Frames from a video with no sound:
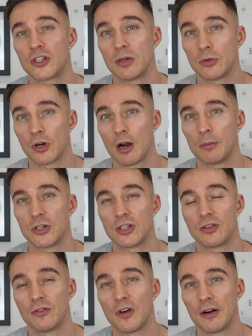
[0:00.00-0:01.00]
syndrome, which
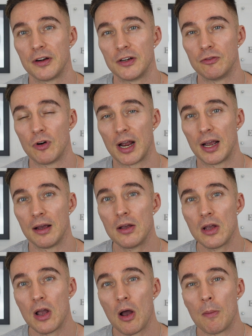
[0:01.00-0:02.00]
is a very rare
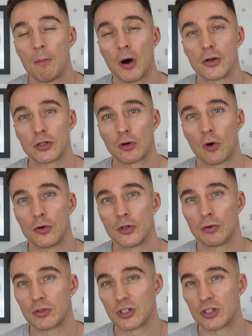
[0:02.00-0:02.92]
mitochondrial